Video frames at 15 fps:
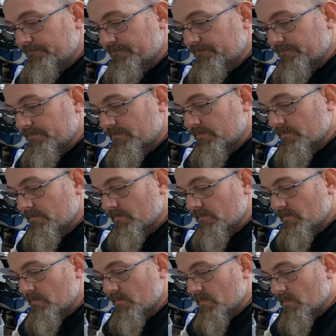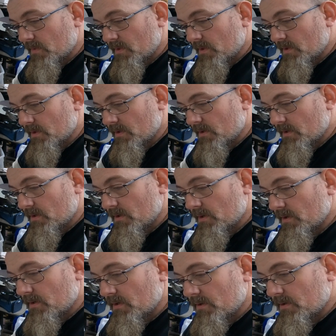
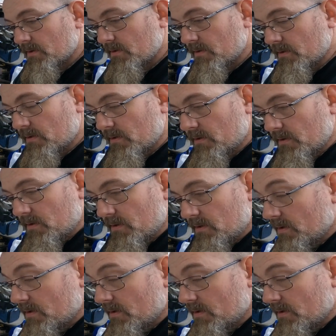Nothing is said.